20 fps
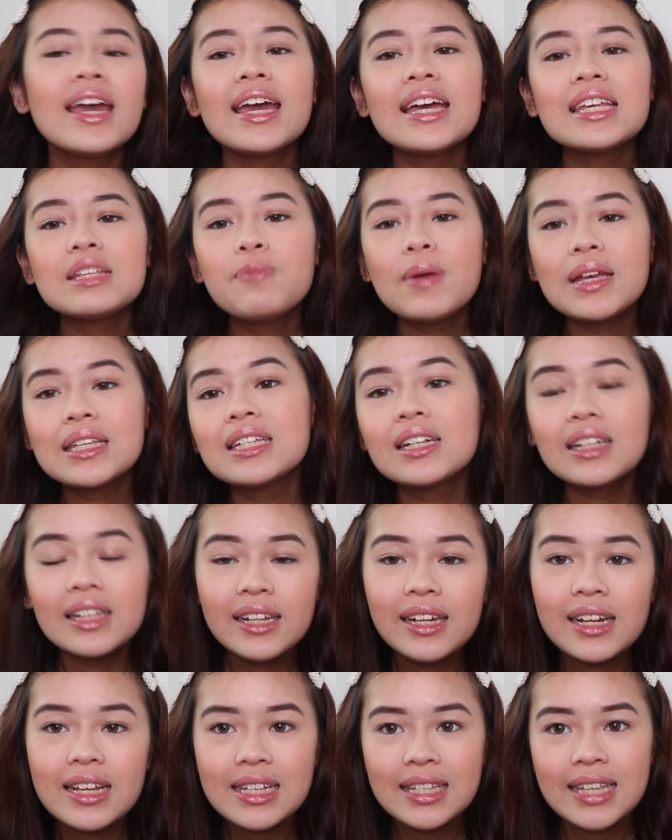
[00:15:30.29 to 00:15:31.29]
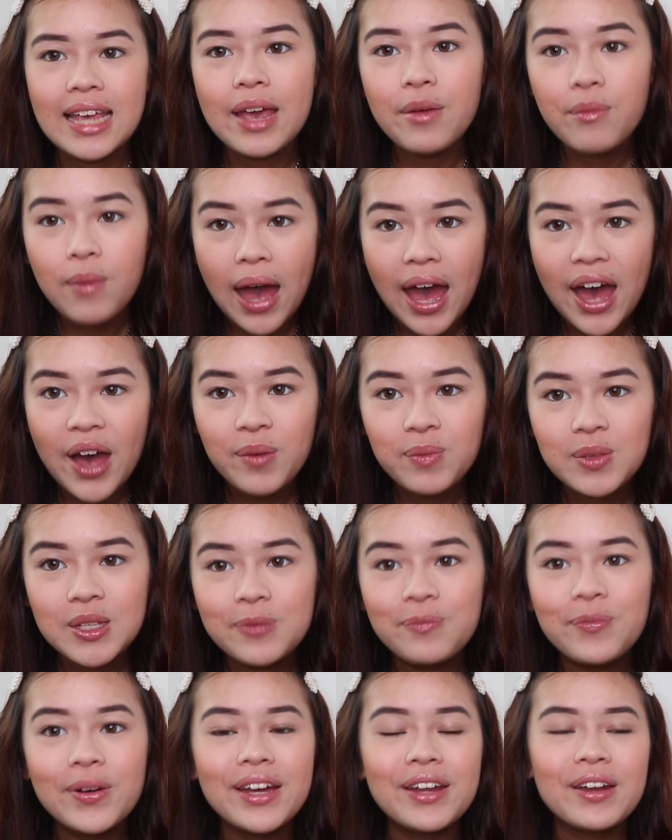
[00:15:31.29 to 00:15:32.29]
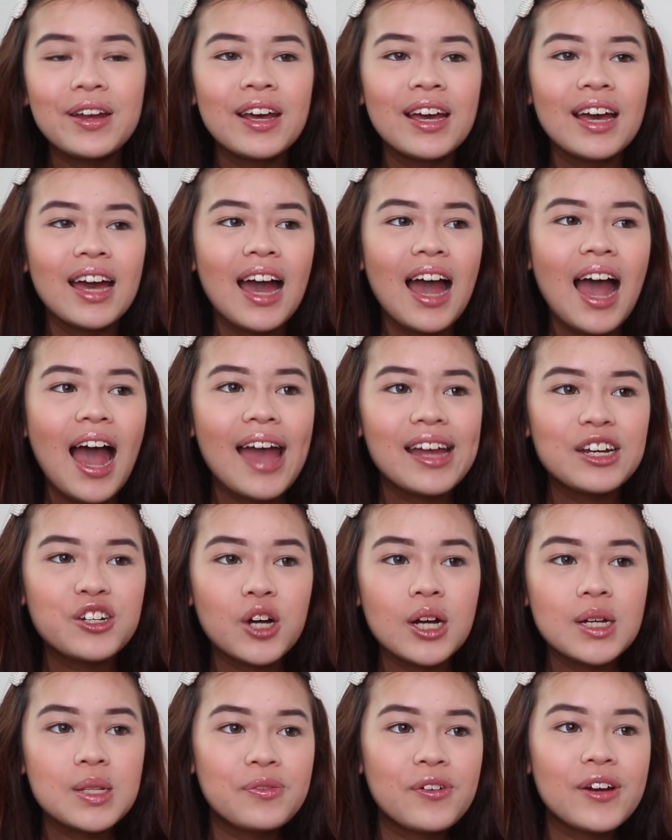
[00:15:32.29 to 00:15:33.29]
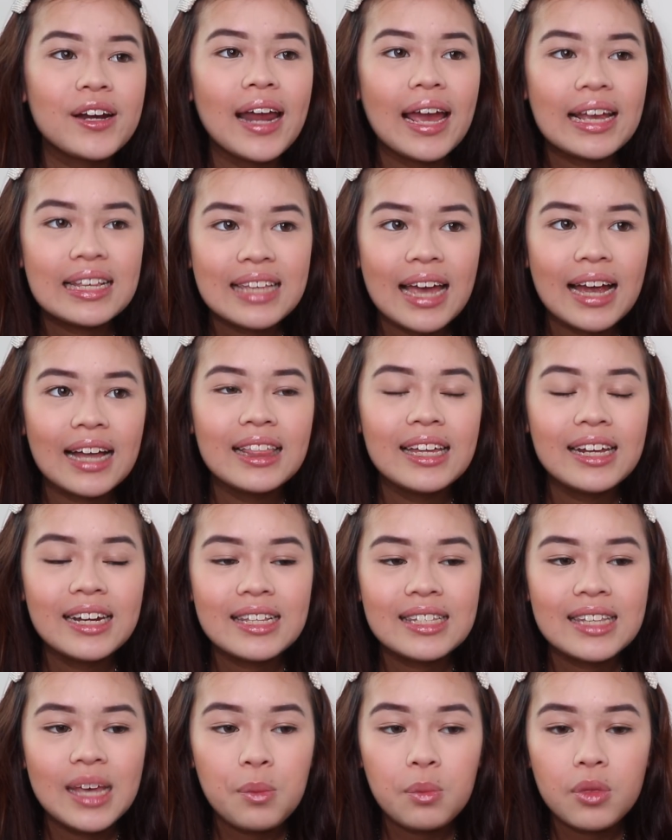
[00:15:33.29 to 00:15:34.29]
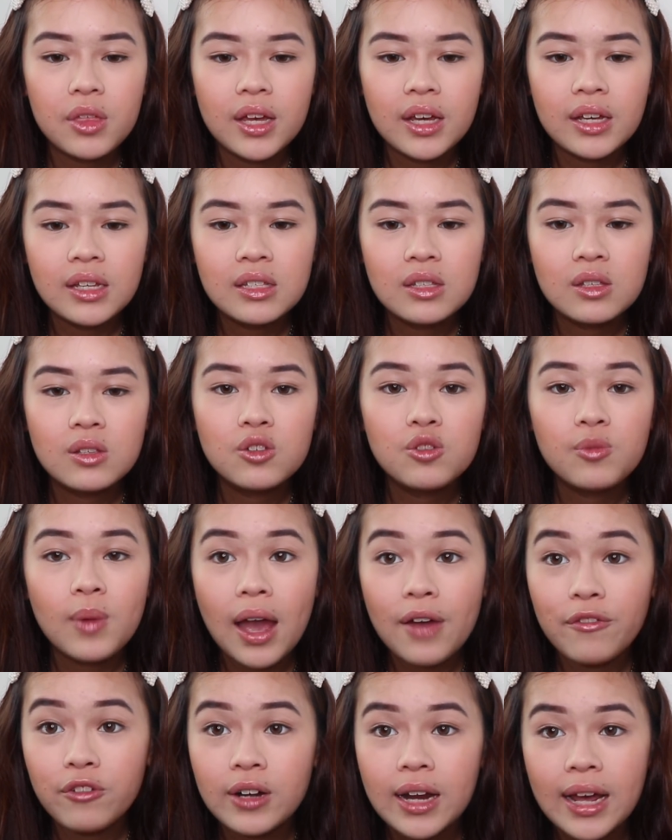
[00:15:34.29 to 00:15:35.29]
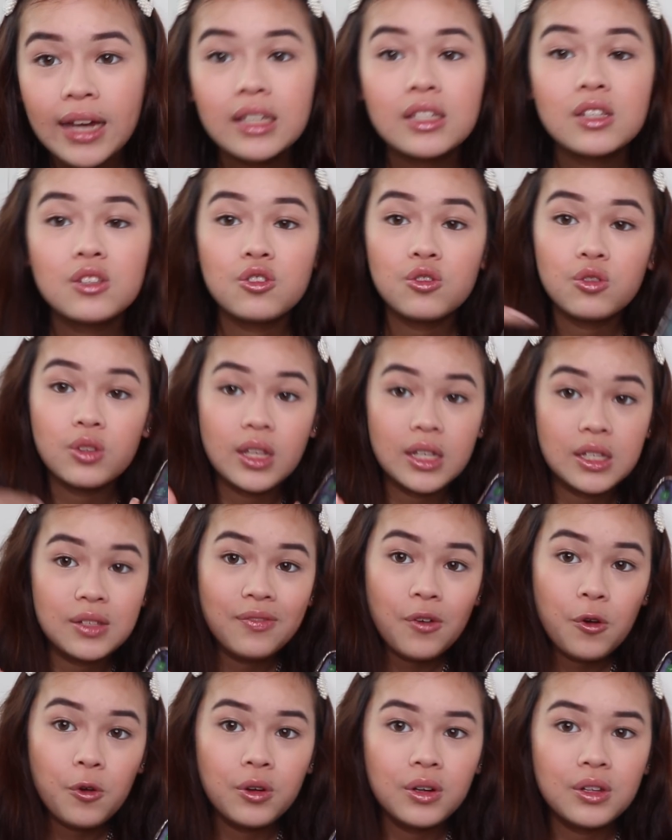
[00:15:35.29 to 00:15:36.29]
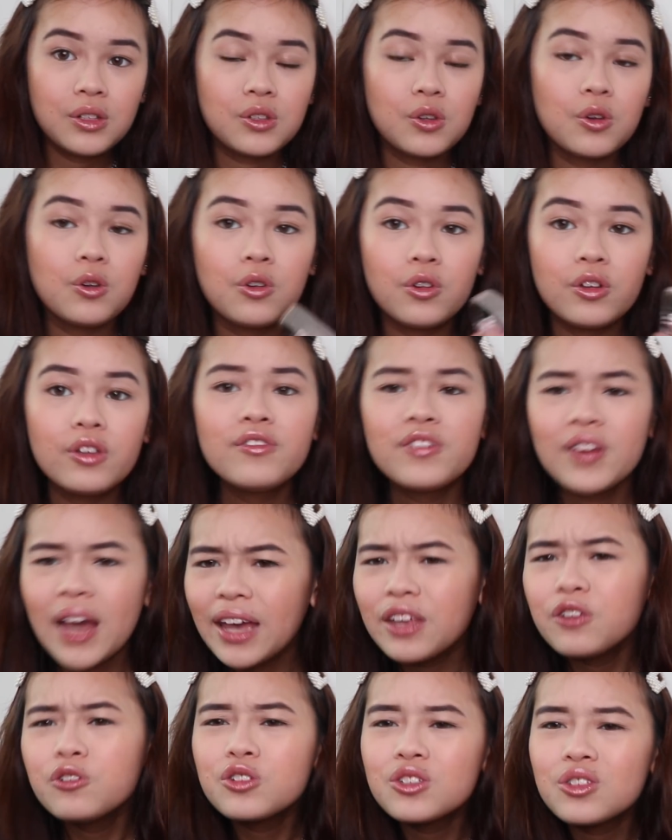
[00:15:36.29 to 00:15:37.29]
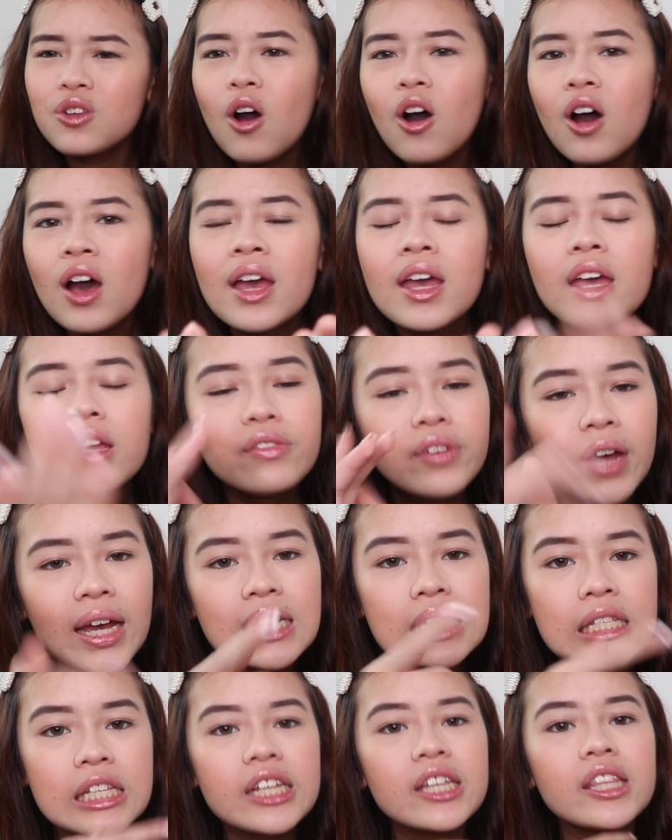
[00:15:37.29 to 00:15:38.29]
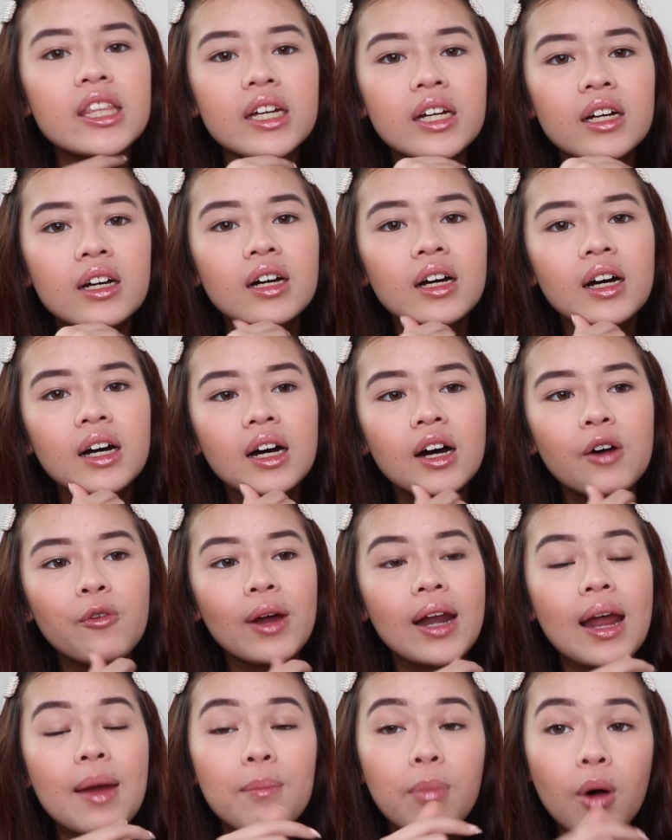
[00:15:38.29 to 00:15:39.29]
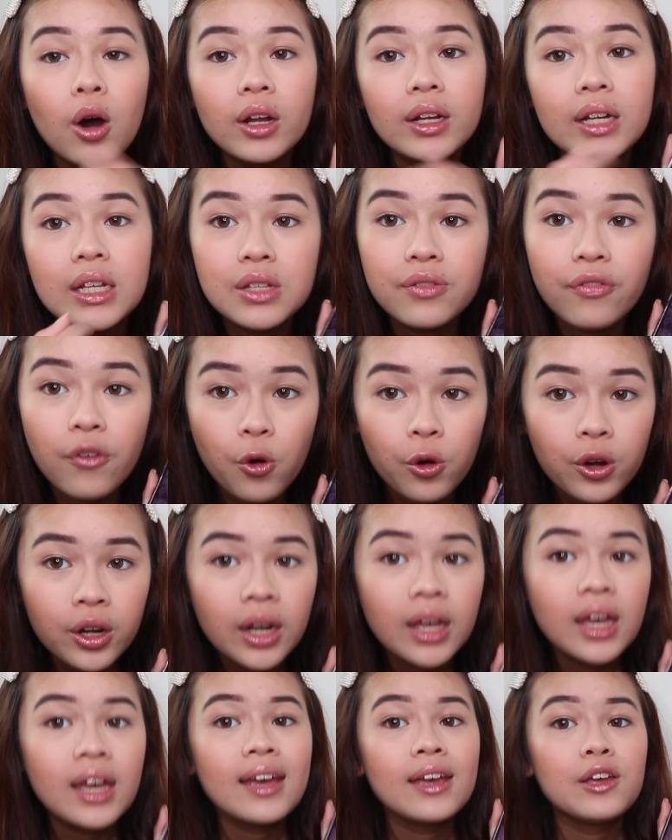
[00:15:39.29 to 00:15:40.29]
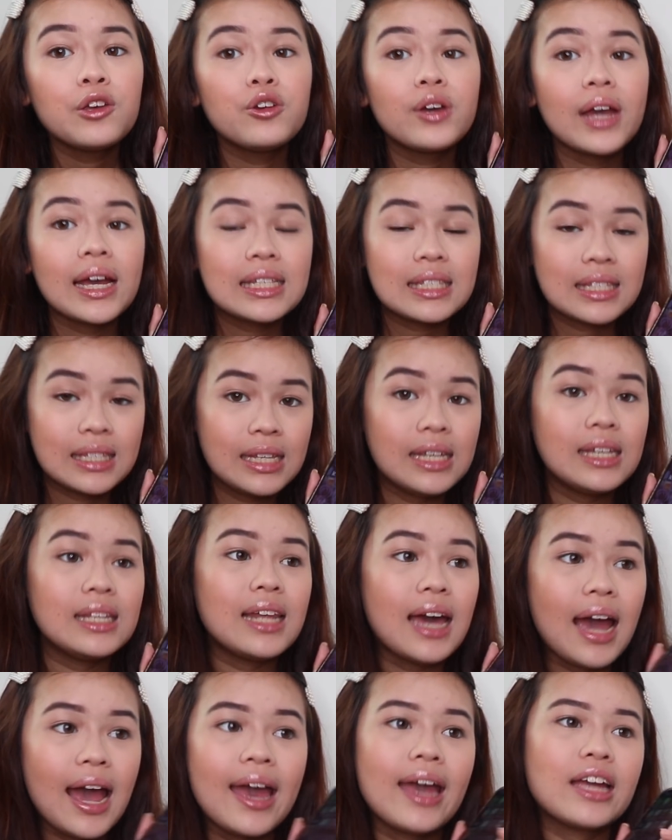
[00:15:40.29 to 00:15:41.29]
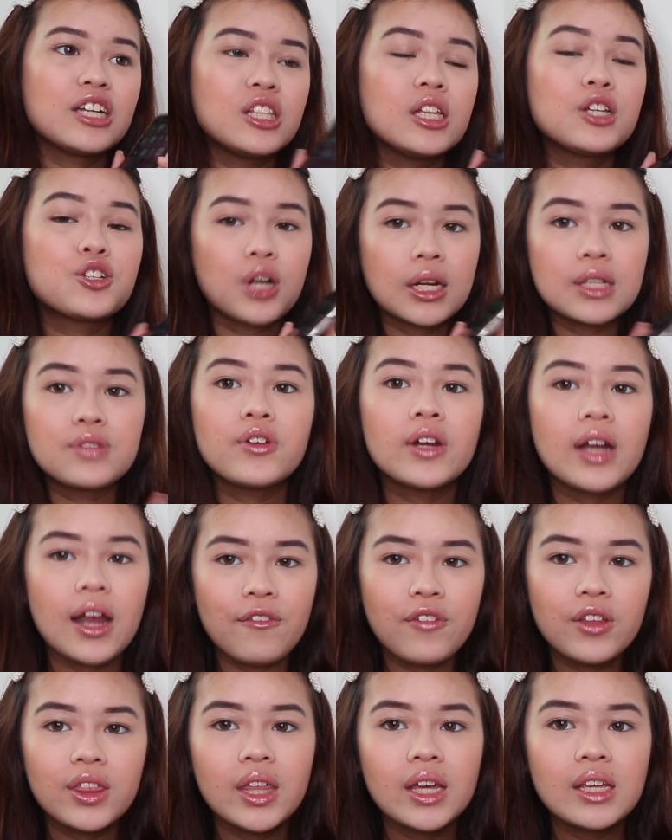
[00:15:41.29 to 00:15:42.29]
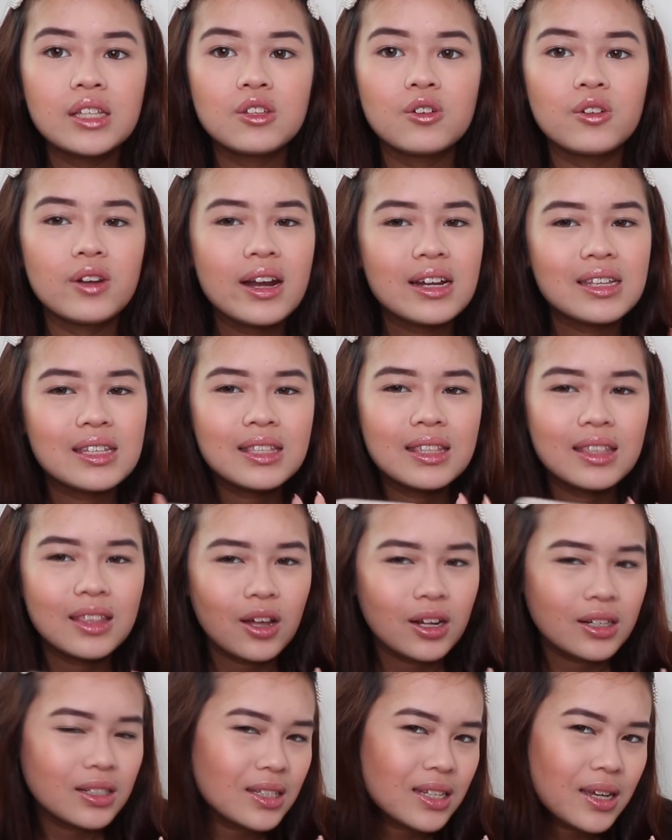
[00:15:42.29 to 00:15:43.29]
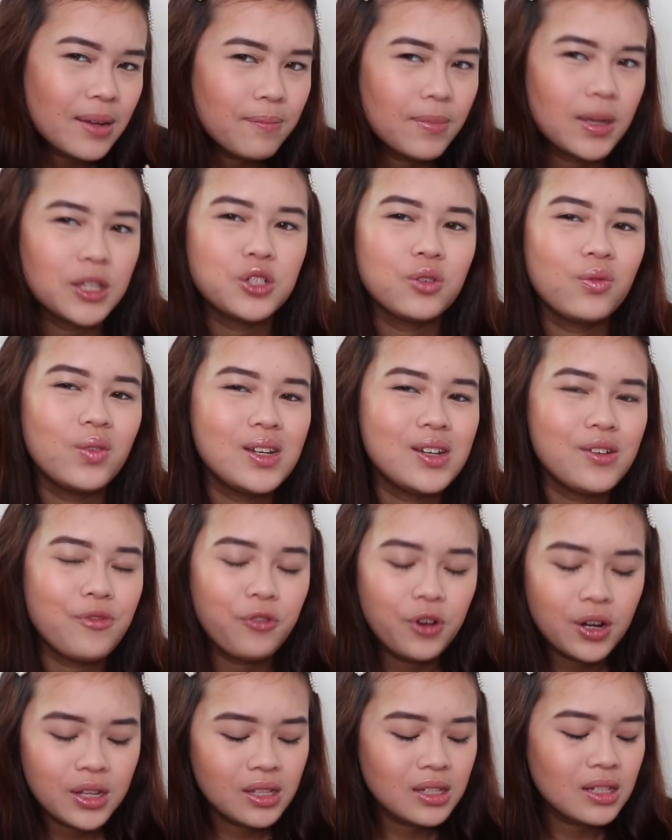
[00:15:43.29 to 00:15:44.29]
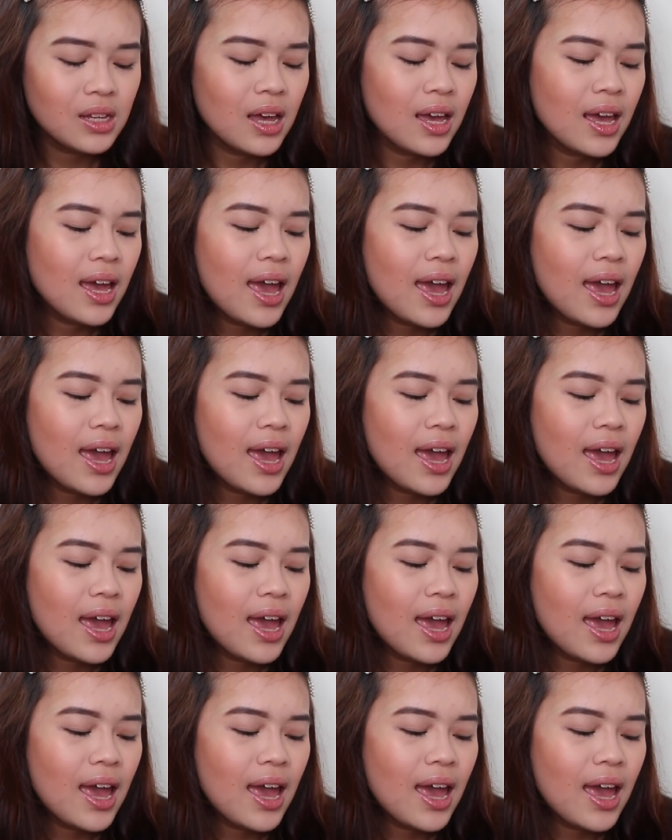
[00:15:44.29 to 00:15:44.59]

It's basically the same apps, but I transferred exactly the same things to my iPhone X to this phone. So when I bought this phone, you guys see that I actually transferred everything, so there's nothing much of a difference.